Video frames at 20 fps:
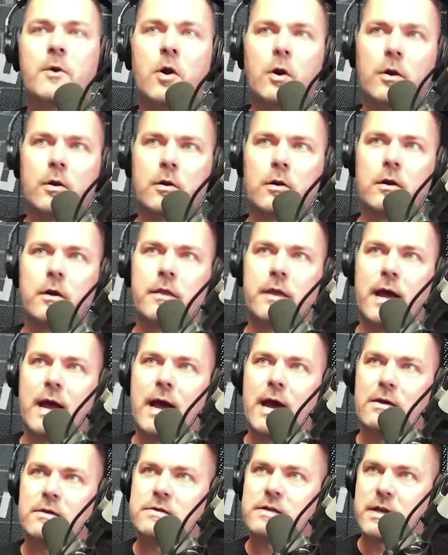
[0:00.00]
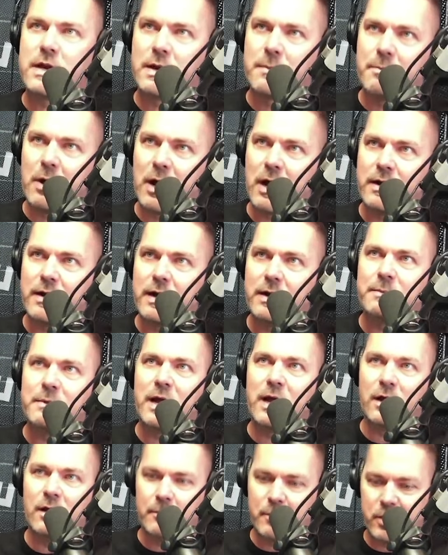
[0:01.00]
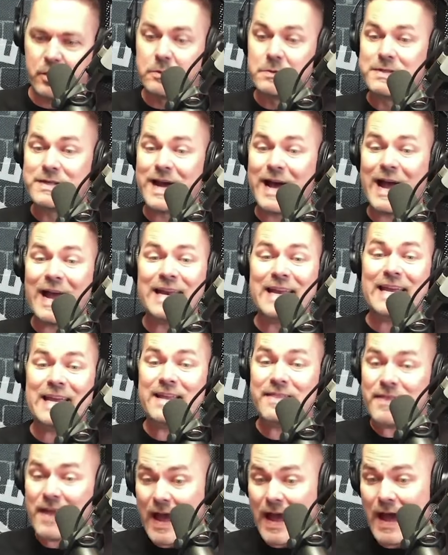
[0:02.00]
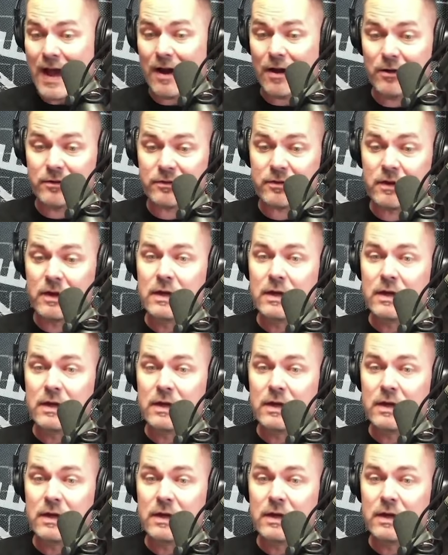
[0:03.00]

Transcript: owner of the house that I bought named Elmer, who died in the house.